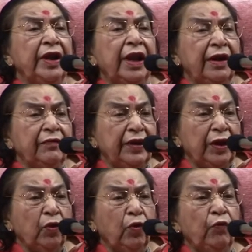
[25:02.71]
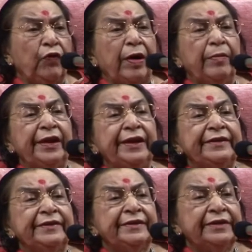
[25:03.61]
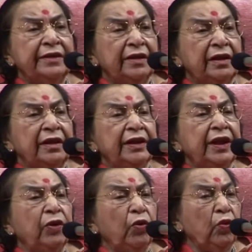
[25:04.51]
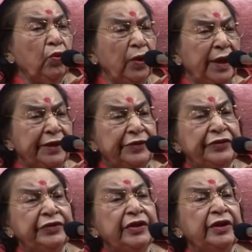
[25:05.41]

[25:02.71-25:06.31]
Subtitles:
love their own families, their own village,